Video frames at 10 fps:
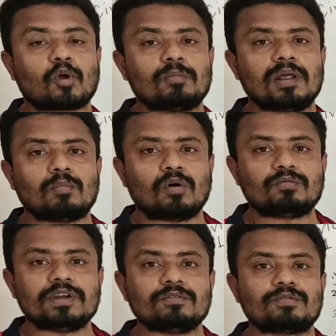problem
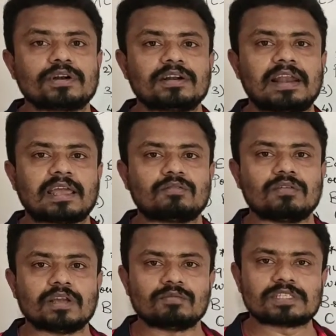of different
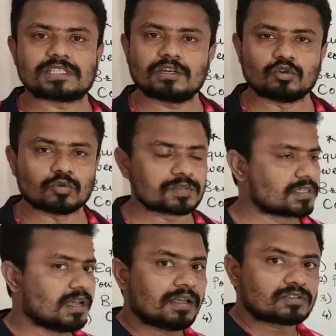linguistic groups.
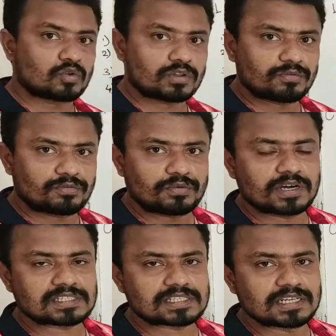So the
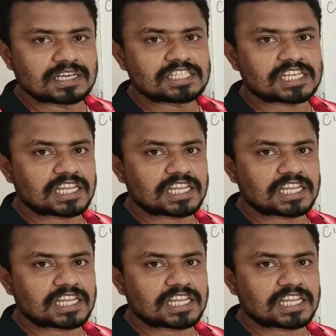first